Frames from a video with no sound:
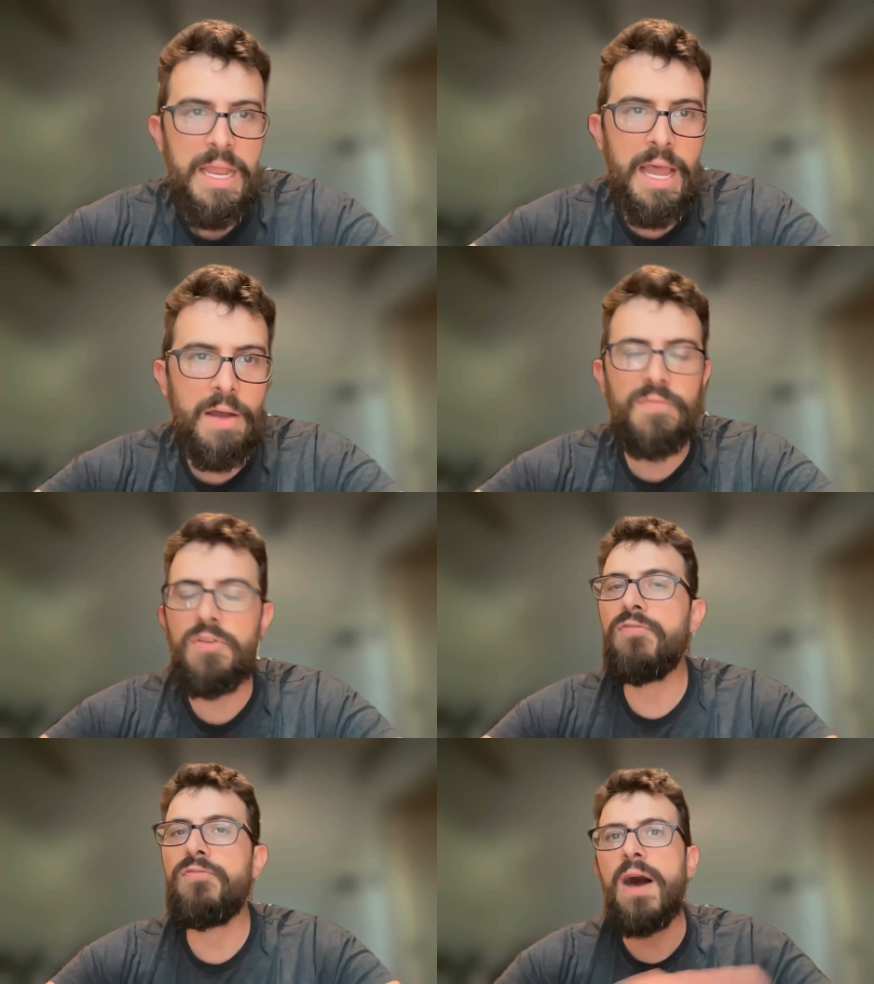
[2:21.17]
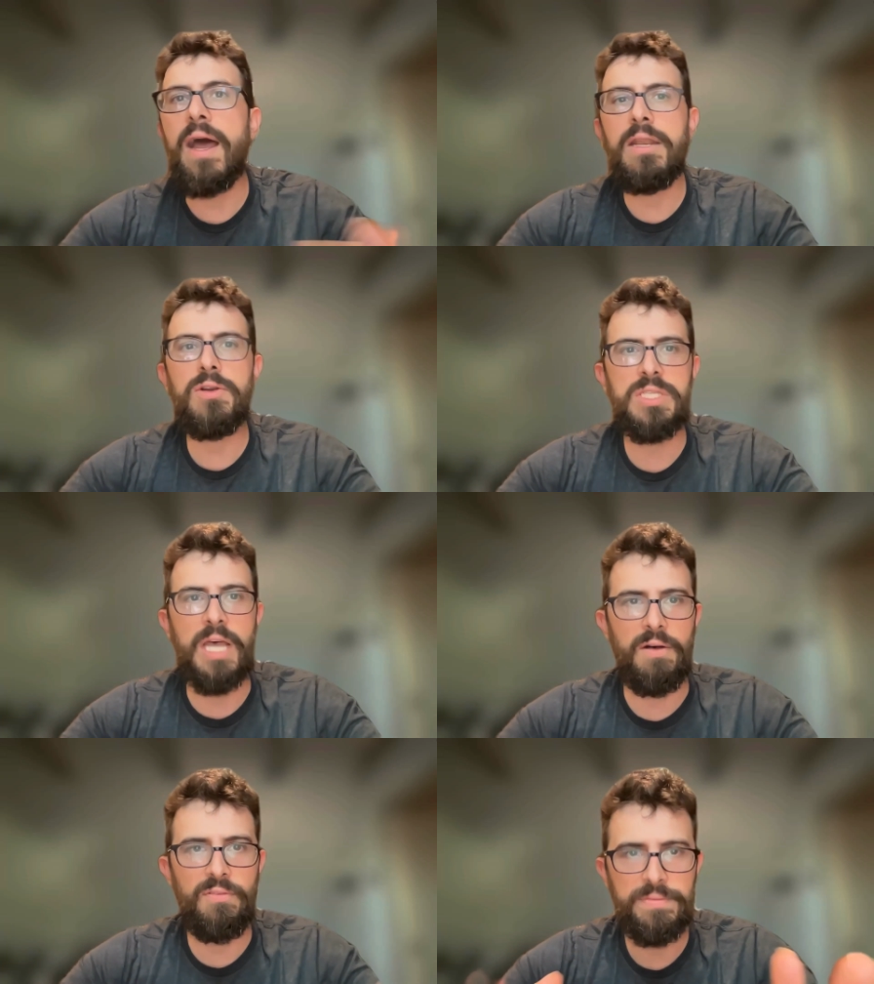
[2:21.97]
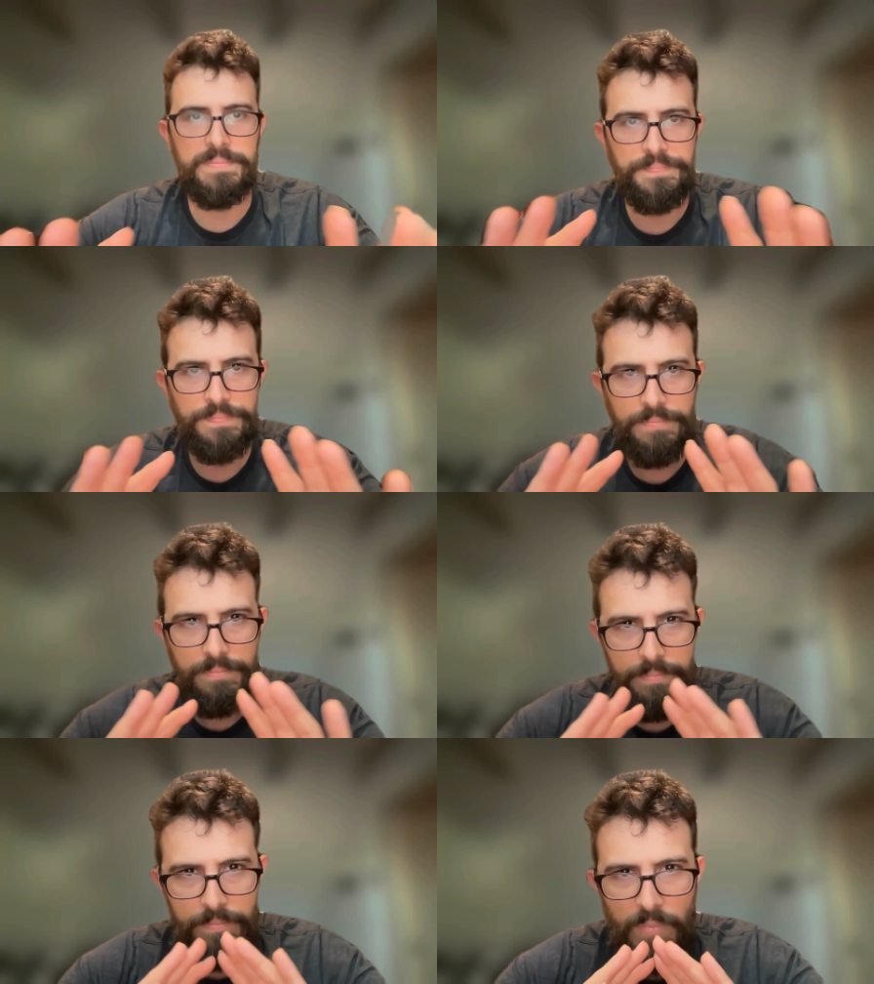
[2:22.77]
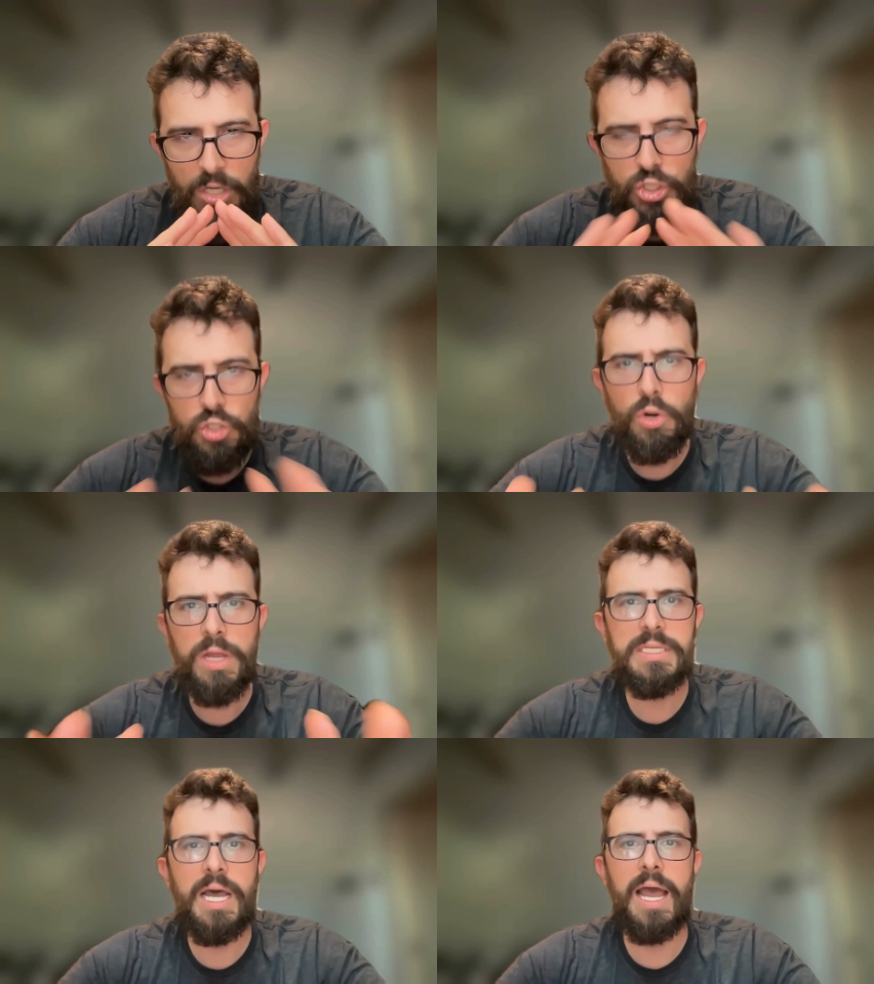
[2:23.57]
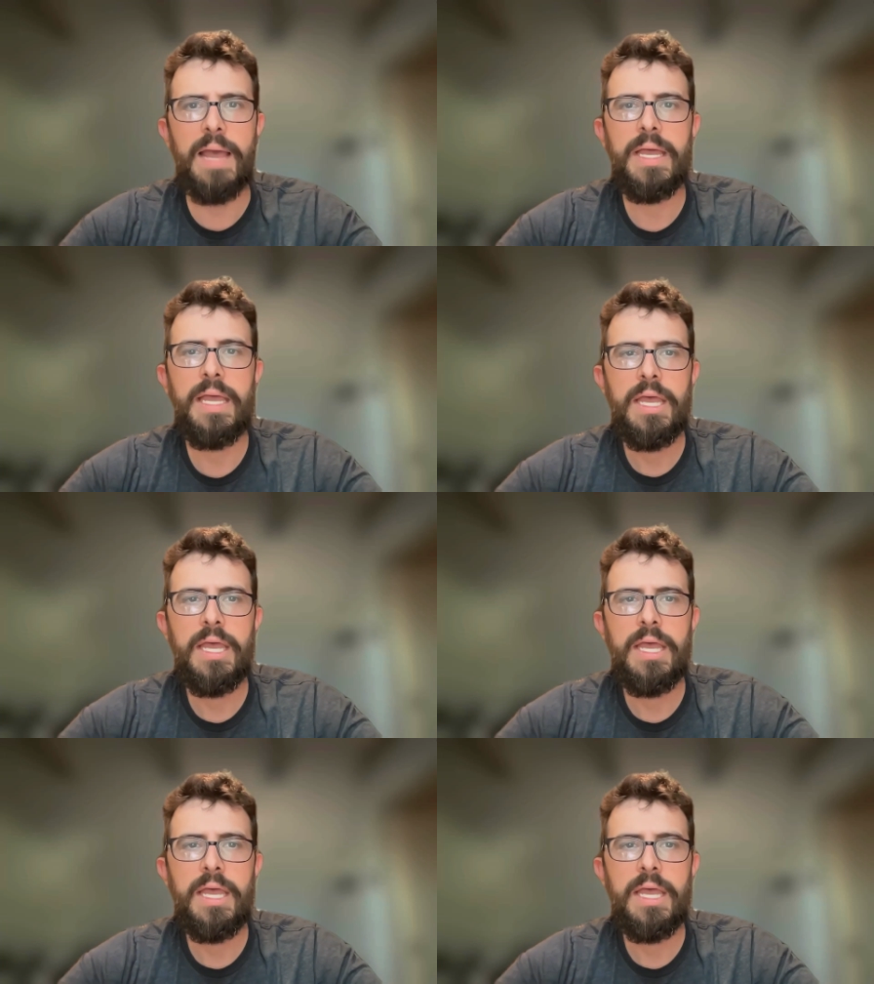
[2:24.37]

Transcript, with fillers: Now, if you find yourself short on time,